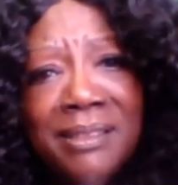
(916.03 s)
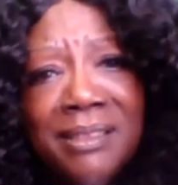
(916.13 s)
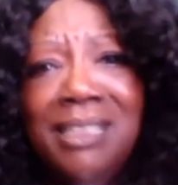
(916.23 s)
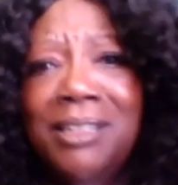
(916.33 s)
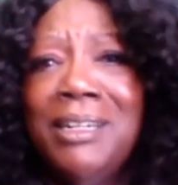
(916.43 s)

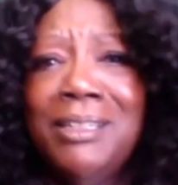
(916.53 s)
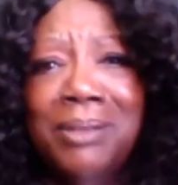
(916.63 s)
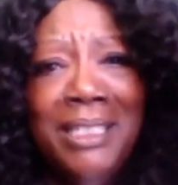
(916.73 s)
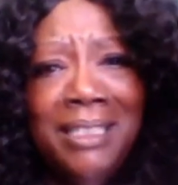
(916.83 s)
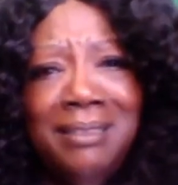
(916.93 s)
See, here I go
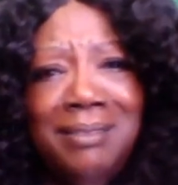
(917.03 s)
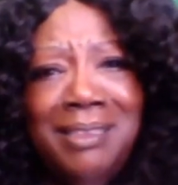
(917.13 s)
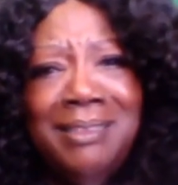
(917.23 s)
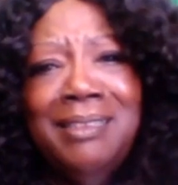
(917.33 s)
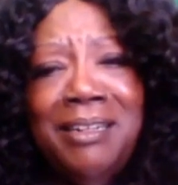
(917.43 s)
again.
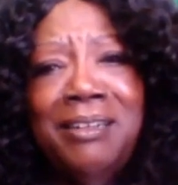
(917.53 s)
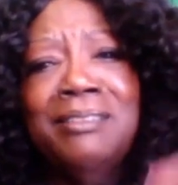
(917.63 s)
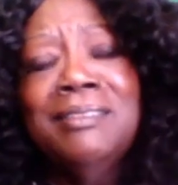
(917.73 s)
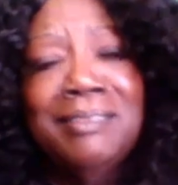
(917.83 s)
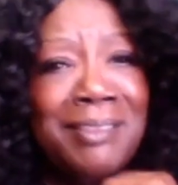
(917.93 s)
There.
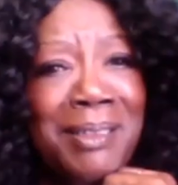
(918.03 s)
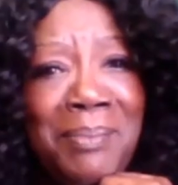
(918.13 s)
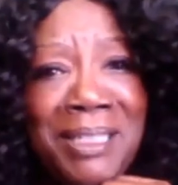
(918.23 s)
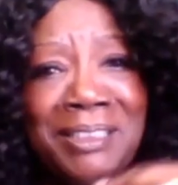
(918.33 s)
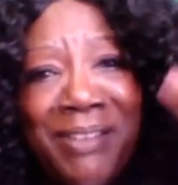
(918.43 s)
The
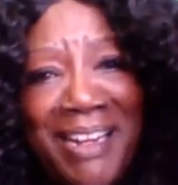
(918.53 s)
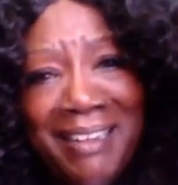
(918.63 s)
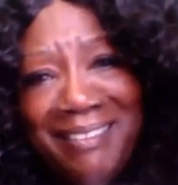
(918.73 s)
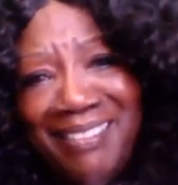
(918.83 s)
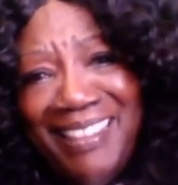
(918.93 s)
button's right
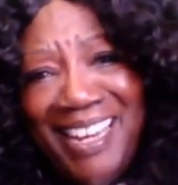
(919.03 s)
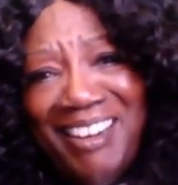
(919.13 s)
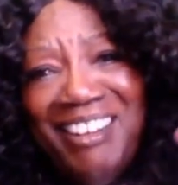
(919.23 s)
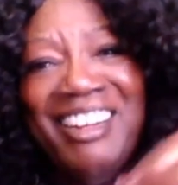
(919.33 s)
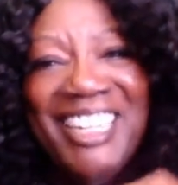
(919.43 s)

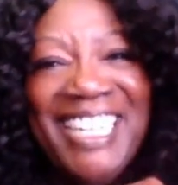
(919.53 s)
there.